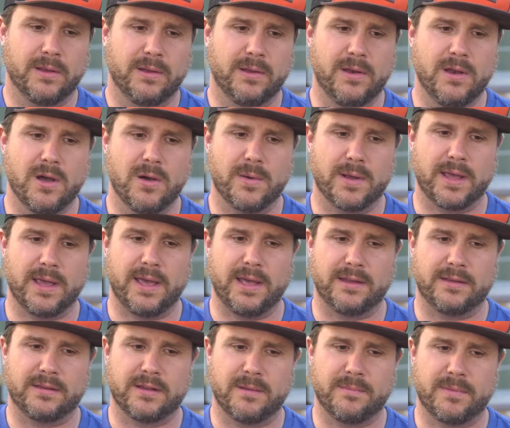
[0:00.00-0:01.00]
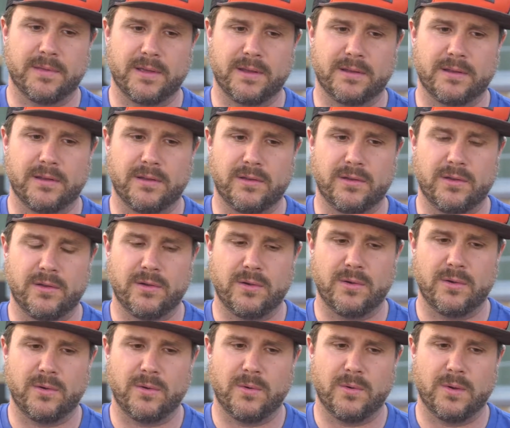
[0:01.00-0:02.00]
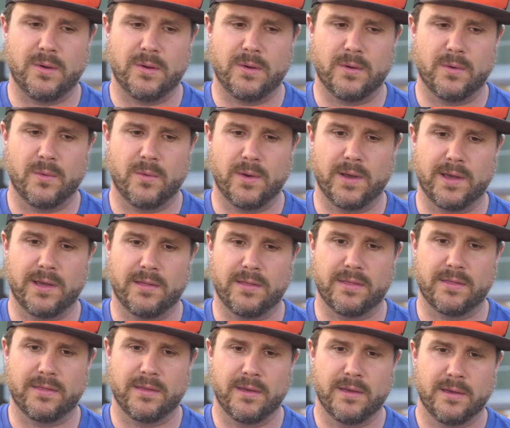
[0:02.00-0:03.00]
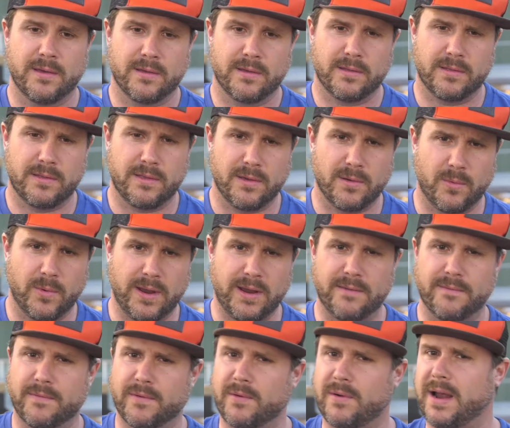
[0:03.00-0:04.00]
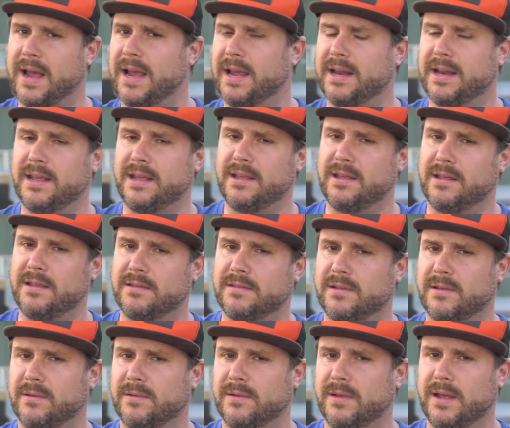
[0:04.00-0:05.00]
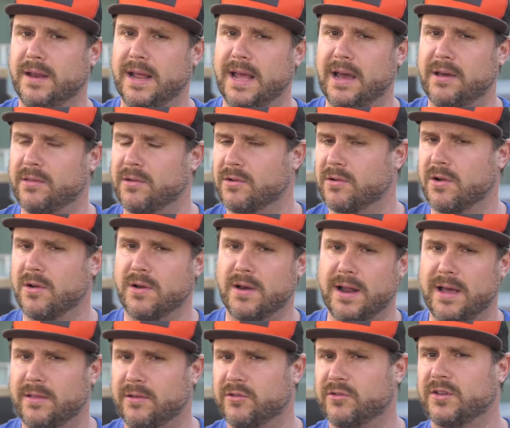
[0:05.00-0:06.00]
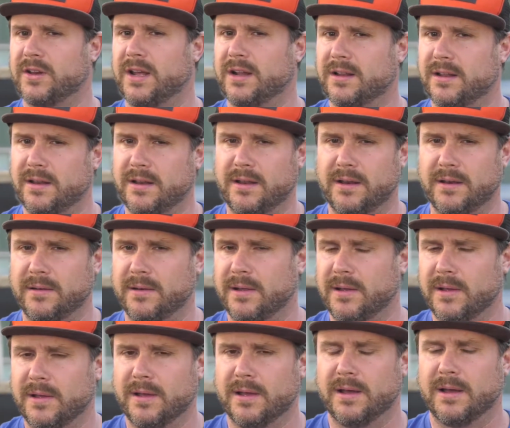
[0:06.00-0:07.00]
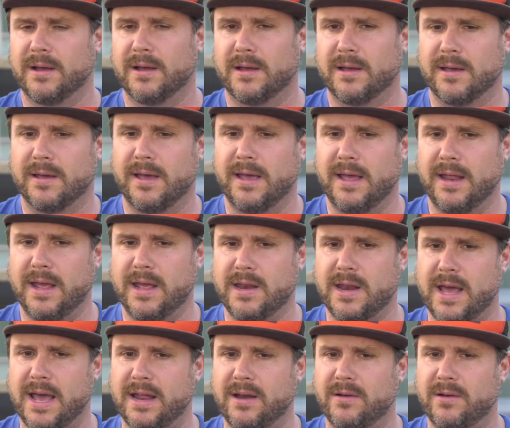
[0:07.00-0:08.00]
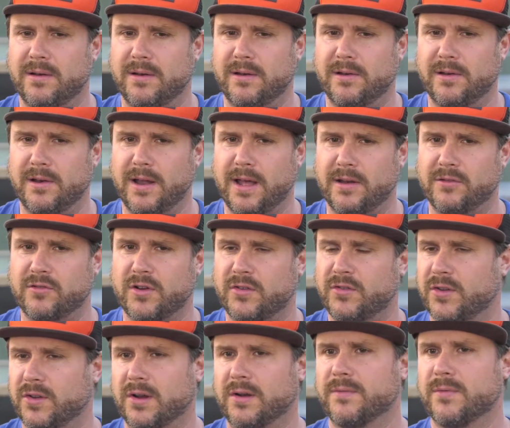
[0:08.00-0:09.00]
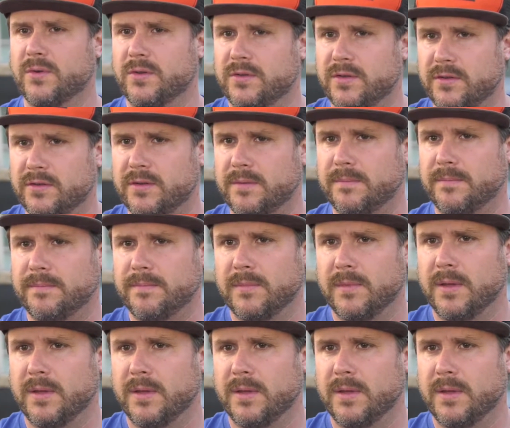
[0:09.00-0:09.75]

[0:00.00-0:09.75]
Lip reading: knowing it had something to do with the wheat varieties and how they're grown and how they're selected, and not trusting our food system,